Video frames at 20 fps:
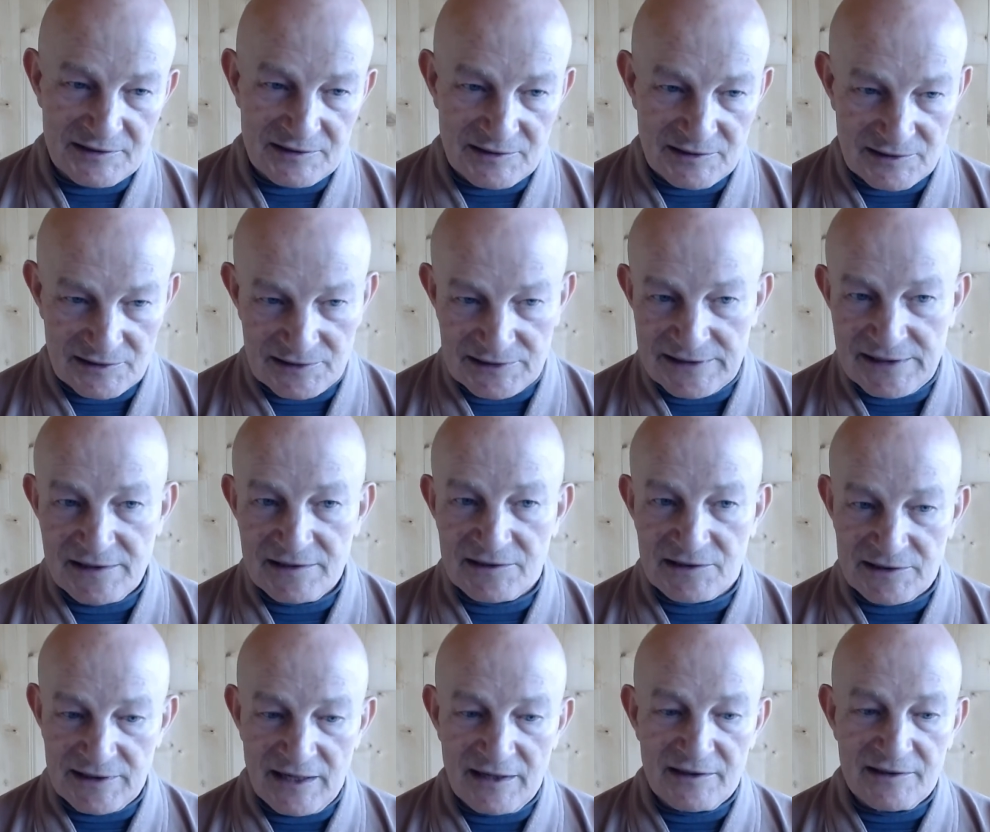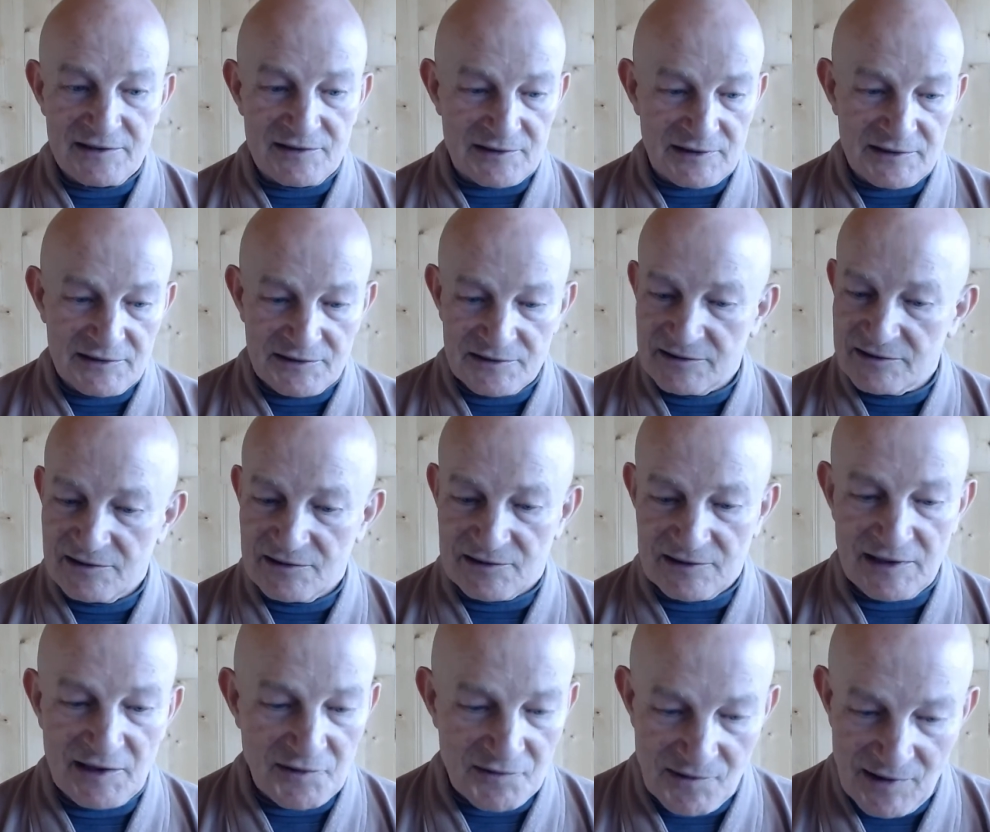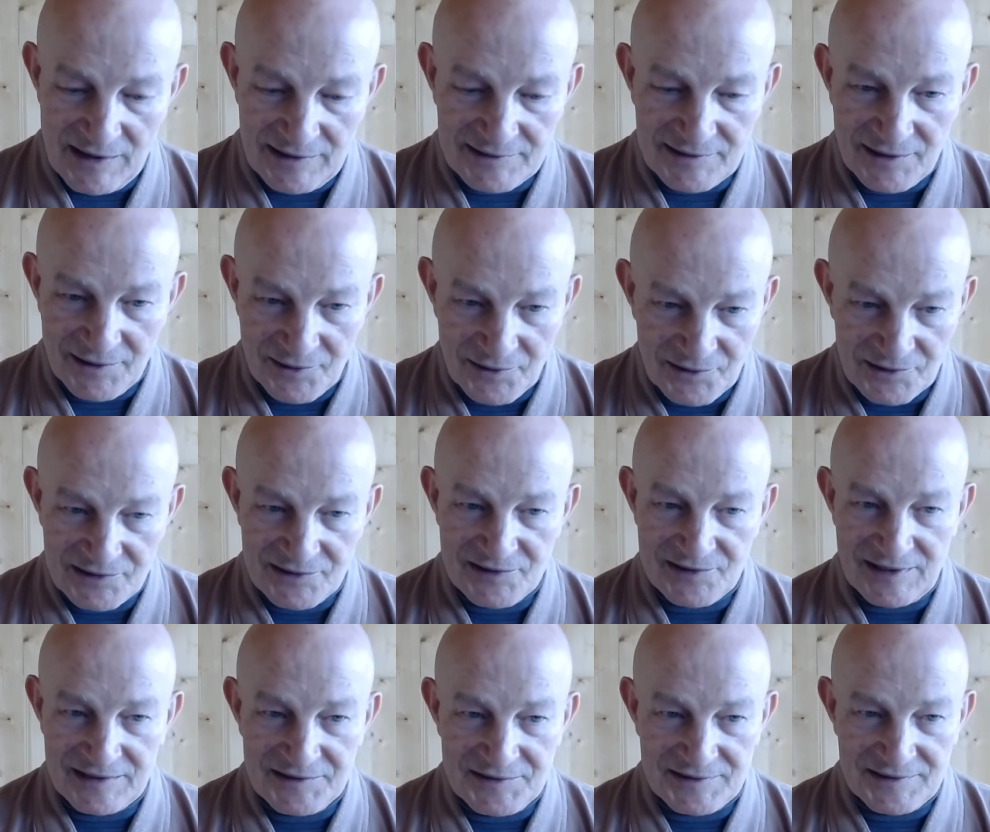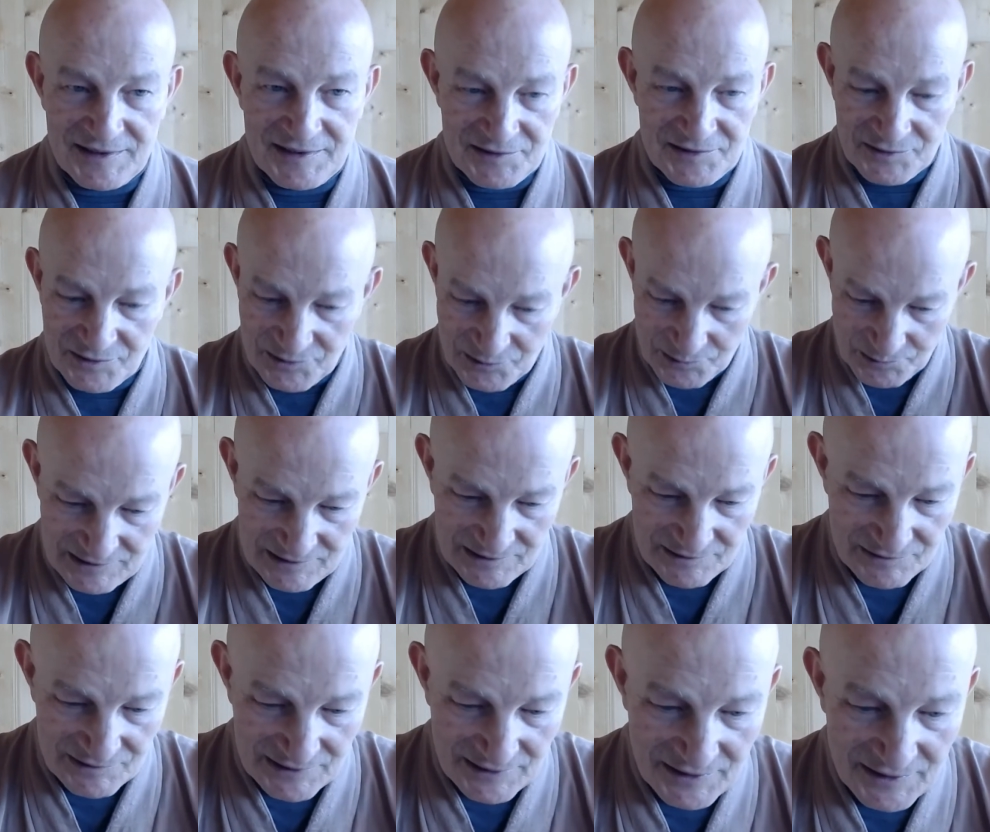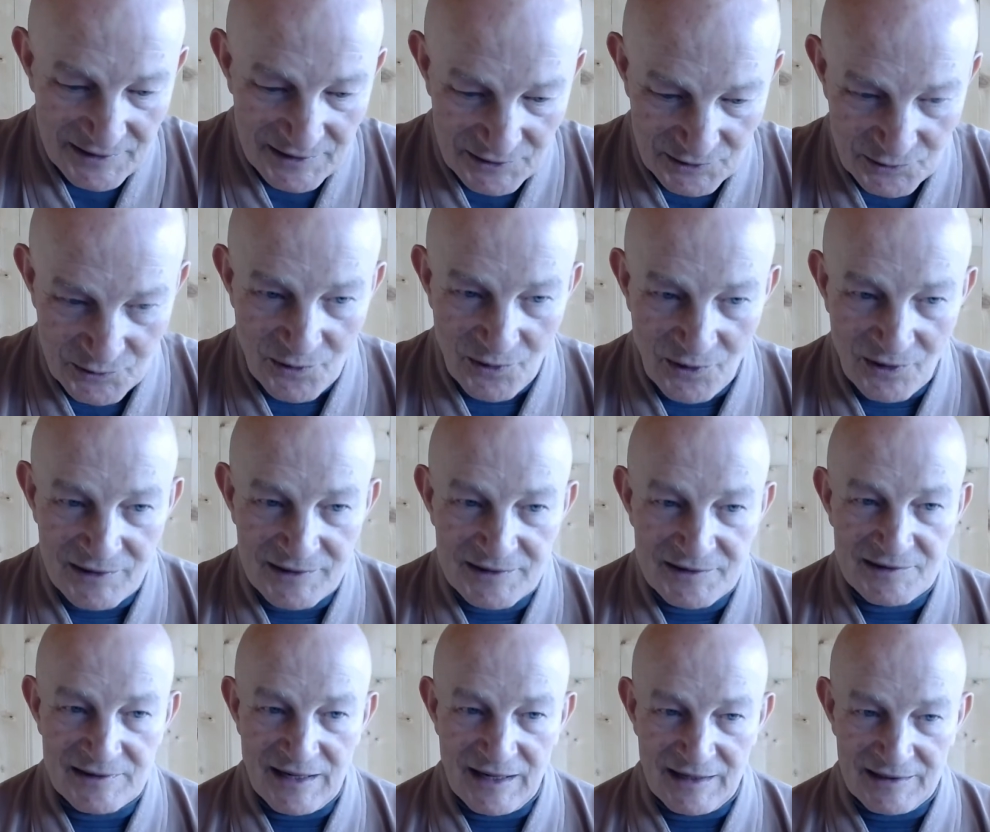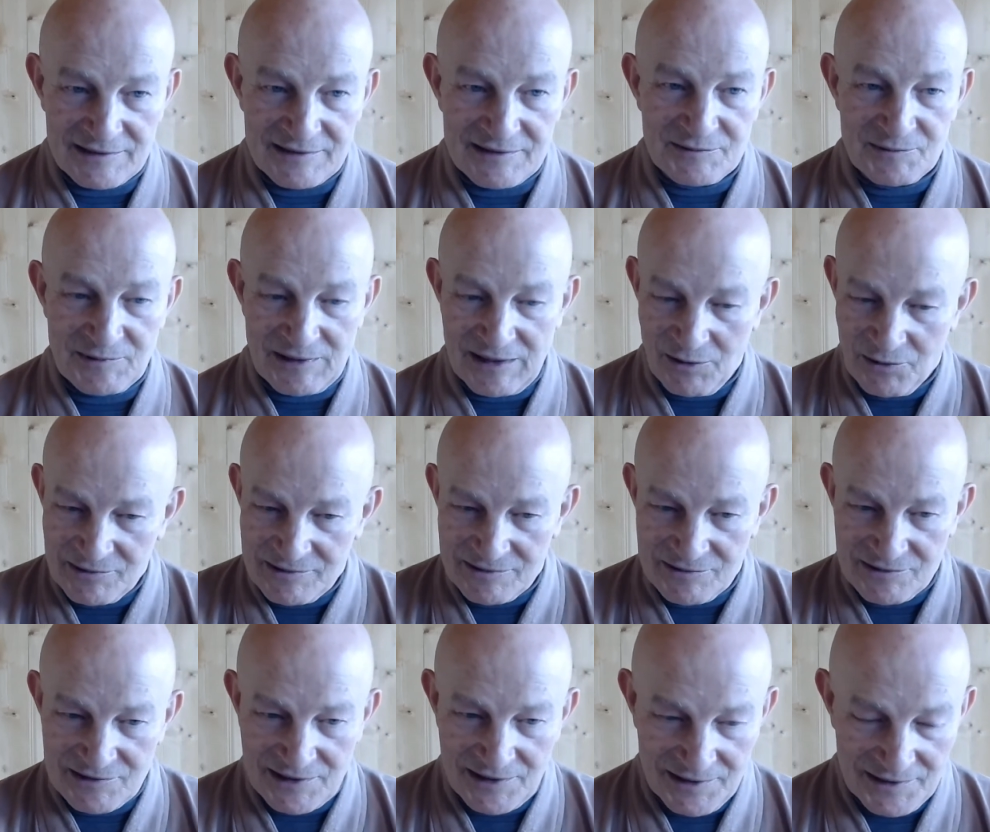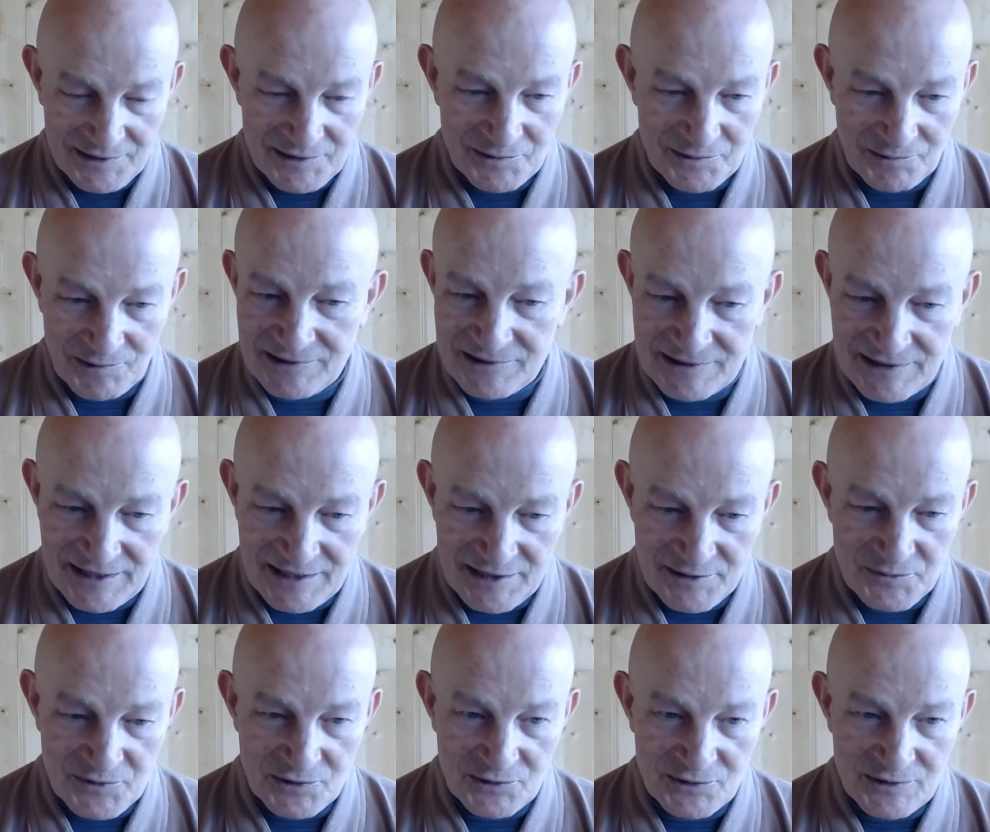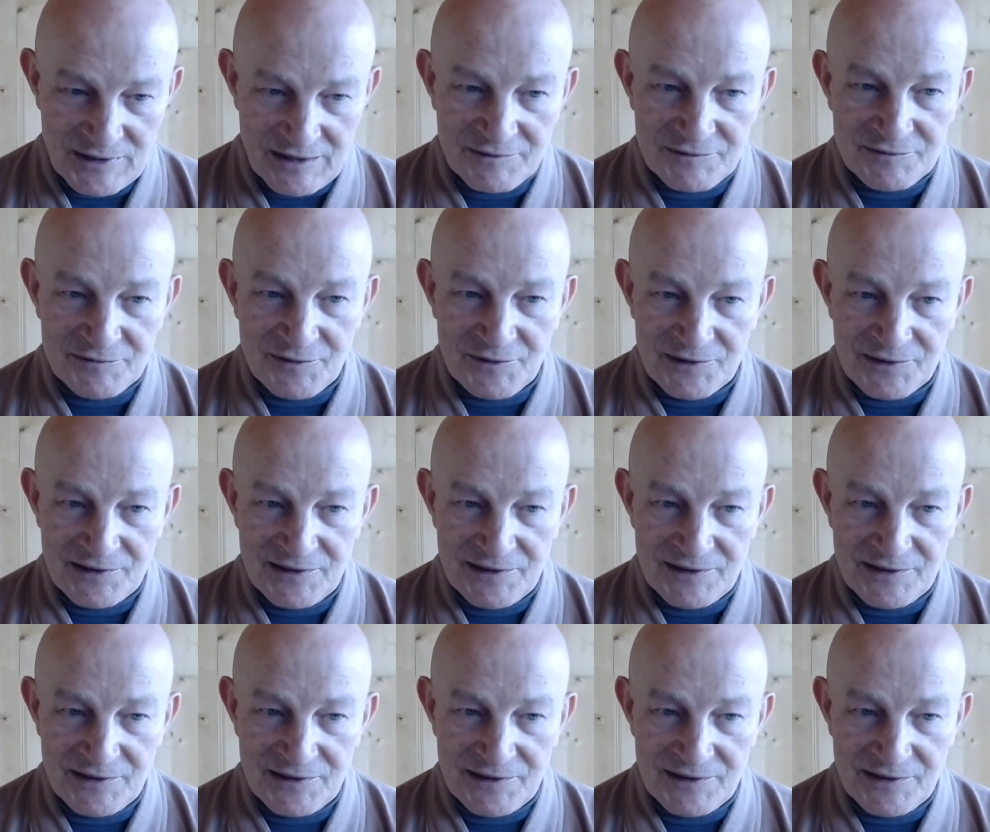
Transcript: The real realization is nirvana or suchness or whatever you call it, however, what name you have for